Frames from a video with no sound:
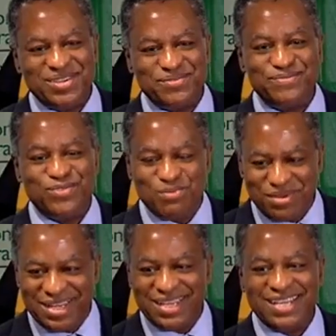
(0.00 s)
uh
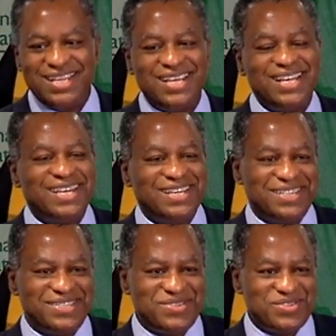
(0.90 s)
formally
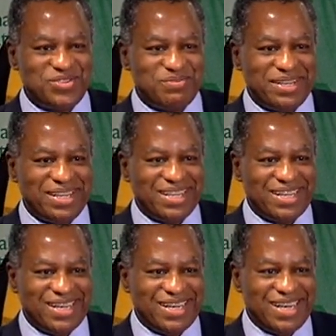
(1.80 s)
uh,
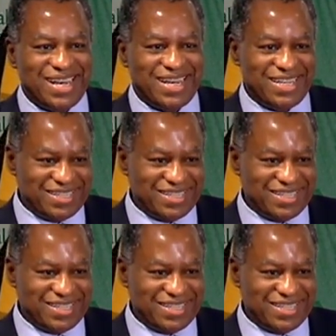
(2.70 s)
resuming uh,